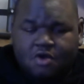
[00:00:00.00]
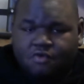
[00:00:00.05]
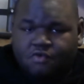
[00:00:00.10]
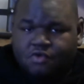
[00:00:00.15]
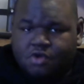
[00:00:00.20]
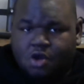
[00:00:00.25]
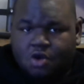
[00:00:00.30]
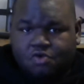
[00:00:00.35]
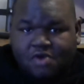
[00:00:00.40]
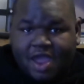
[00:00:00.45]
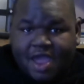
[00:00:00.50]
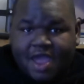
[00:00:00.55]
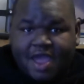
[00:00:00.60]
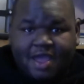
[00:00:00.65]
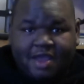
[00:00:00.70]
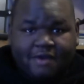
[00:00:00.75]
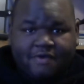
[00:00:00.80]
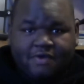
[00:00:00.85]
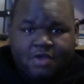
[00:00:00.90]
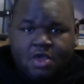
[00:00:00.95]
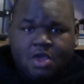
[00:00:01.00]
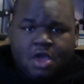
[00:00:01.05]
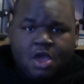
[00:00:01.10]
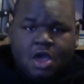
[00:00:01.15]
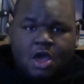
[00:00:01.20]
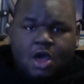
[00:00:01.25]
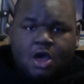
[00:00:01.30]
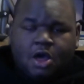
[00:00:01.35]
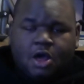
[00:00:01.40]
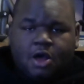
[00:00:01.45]
rear rack.
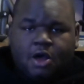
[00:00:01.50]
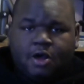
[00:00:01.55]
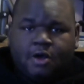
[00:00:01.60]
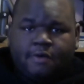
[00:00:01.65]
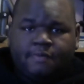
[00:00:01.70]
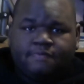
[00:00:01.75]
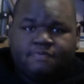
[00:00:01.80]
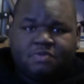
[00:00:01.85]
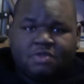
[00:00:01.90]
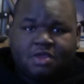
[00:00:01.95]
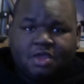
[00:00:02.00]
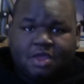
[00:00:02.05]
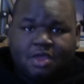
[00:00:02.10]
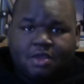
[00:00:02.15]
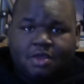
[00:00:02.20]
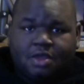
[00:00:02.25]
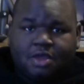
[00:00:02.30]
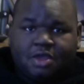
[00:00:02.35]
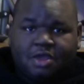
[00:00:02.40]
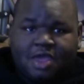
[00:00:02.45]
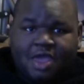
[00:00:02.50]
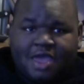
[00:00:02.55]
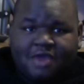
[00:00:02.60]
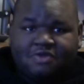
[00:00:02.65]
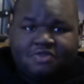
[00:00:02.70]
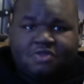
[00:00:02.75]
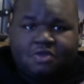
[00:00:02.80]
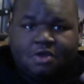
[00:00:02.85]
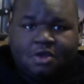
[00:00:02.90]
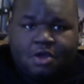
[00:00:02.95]
It
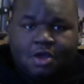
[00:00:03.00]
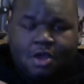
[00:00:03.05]
has